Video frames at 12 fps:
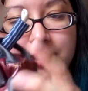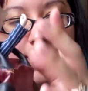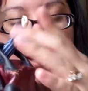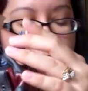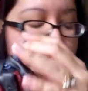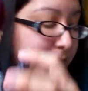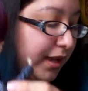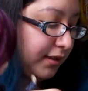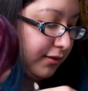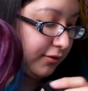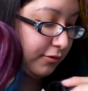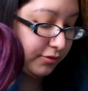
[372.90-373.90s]
is not the
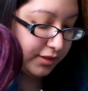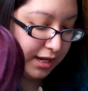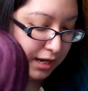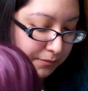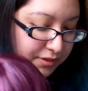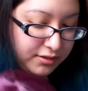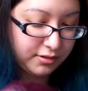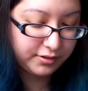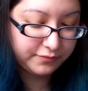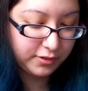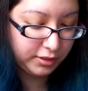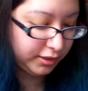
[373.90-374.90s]
best. Through time, it starts
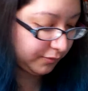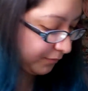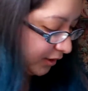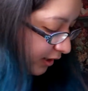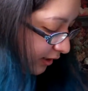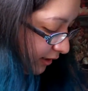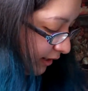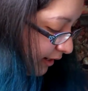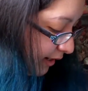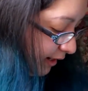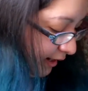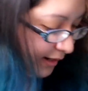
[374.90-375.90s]
falling apart.
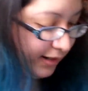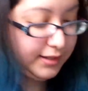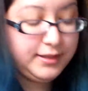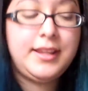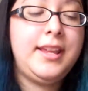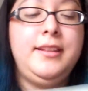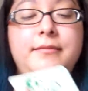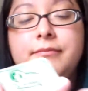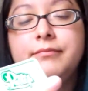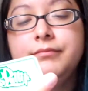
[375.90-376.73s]
And then,